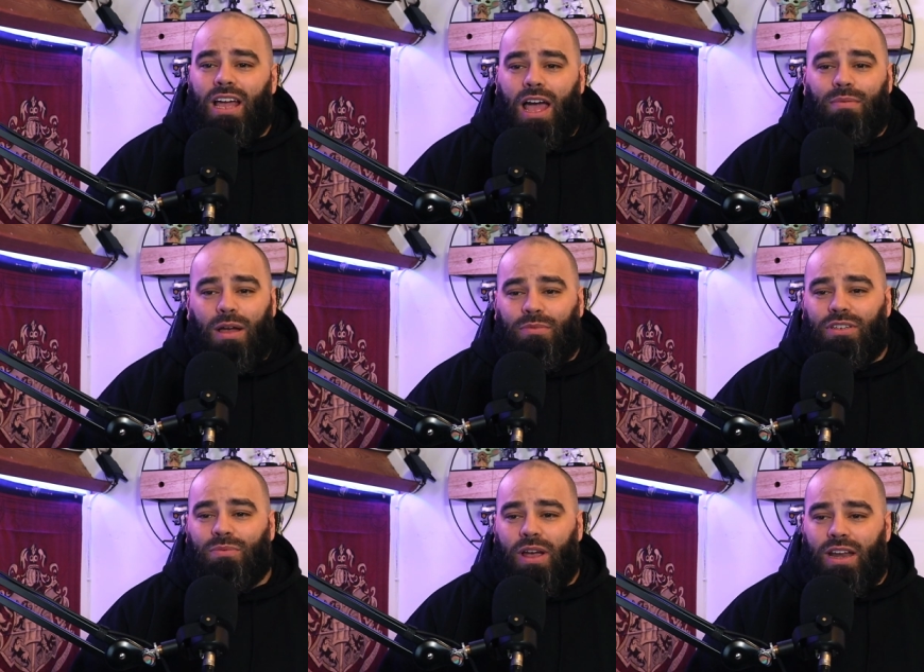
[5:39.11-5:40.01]
I'm, I'm
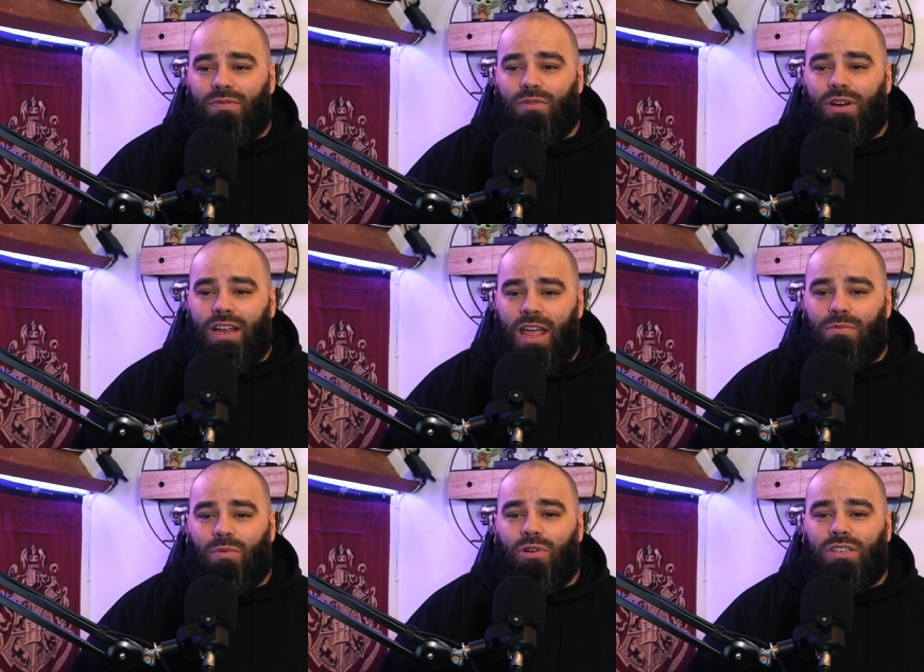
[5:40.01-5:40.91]
just waiting for the Game
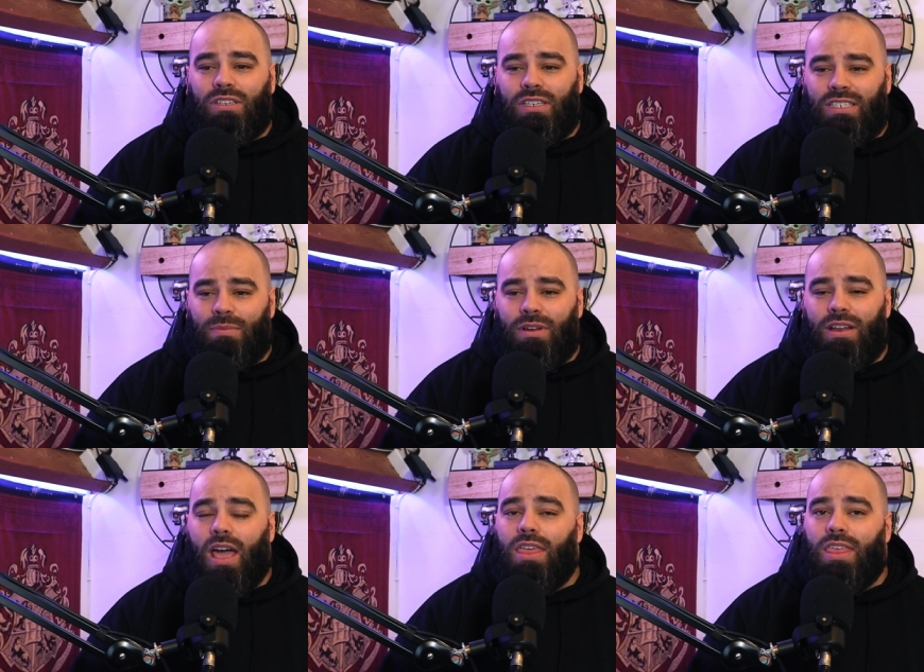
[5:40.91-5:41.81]
Awards on December the
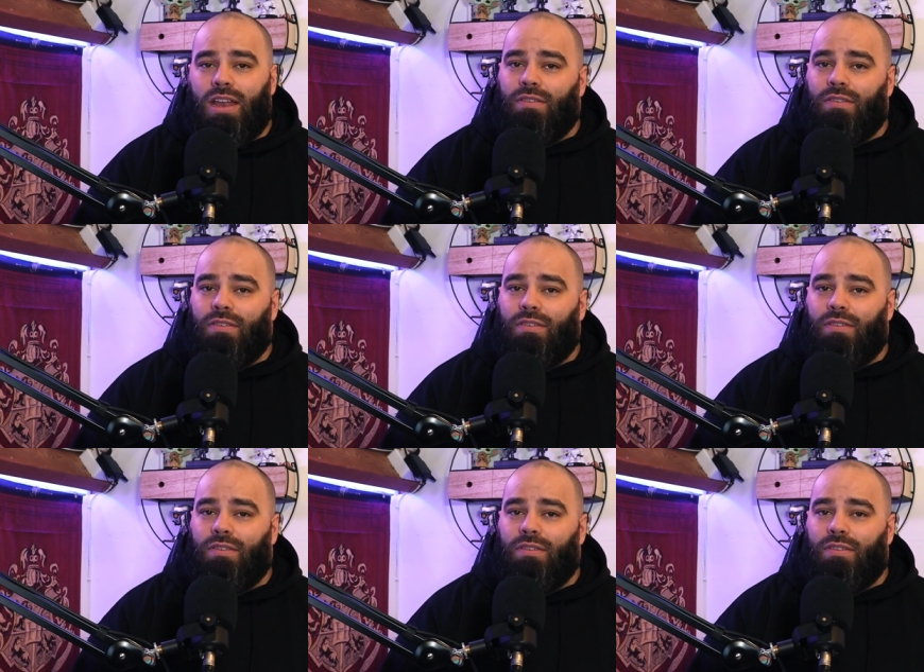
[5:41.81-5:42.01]
ninth and